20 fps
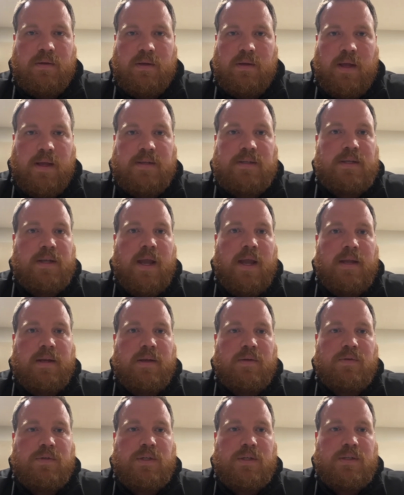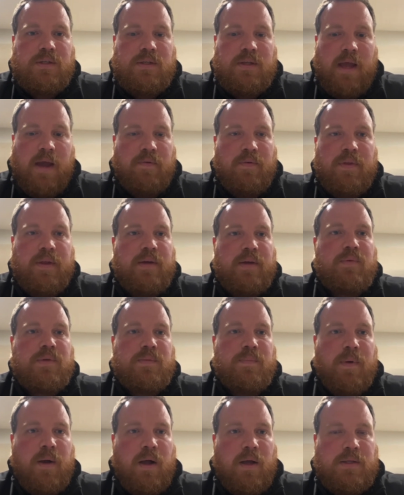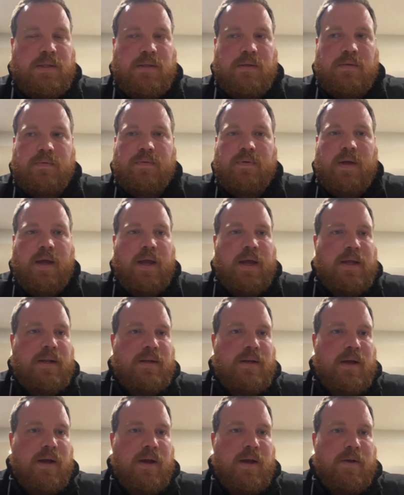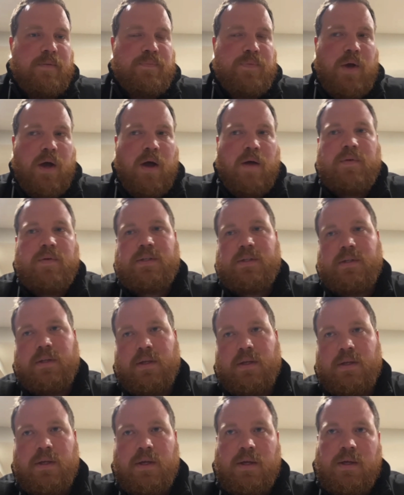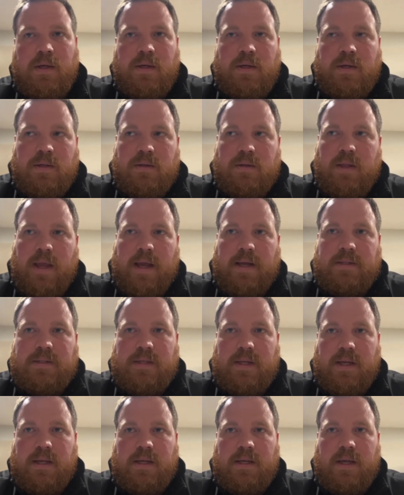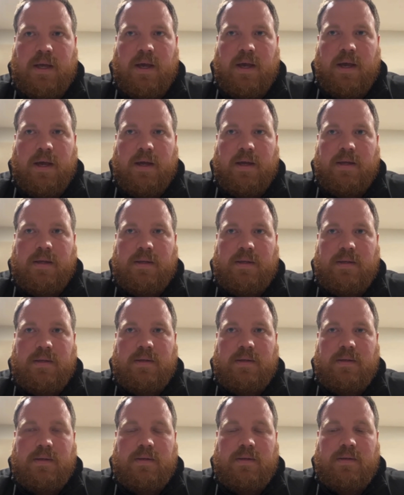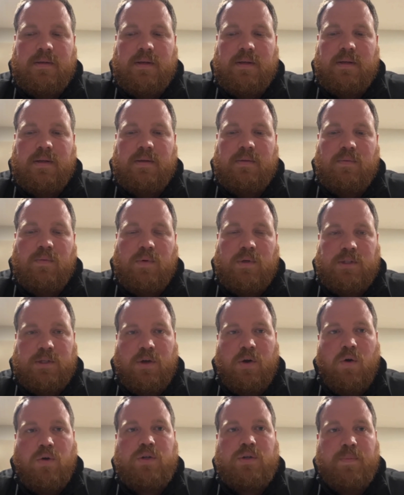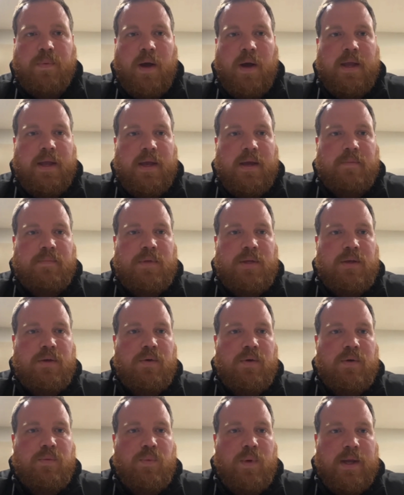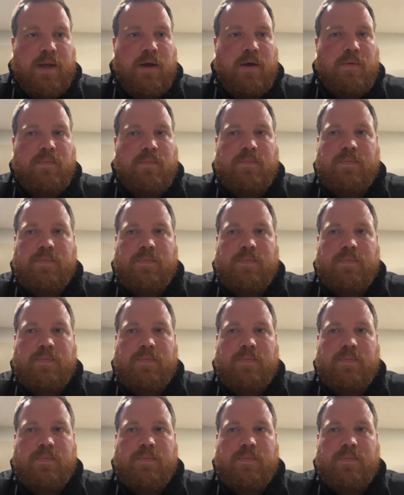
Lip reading: insane. It was just, everything was positive. And obviously Lansing was coached by him too, and Wingham,